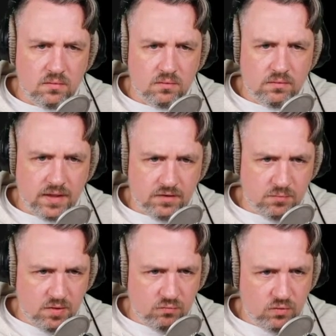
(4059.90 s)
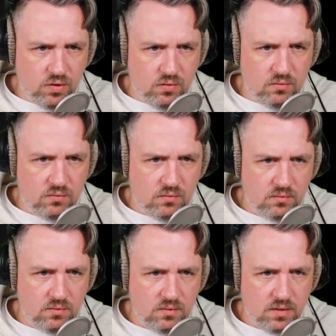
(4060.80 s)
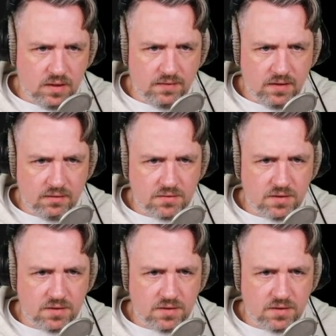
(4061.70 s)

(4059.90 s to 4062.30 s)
That gives me the row. And then I'd say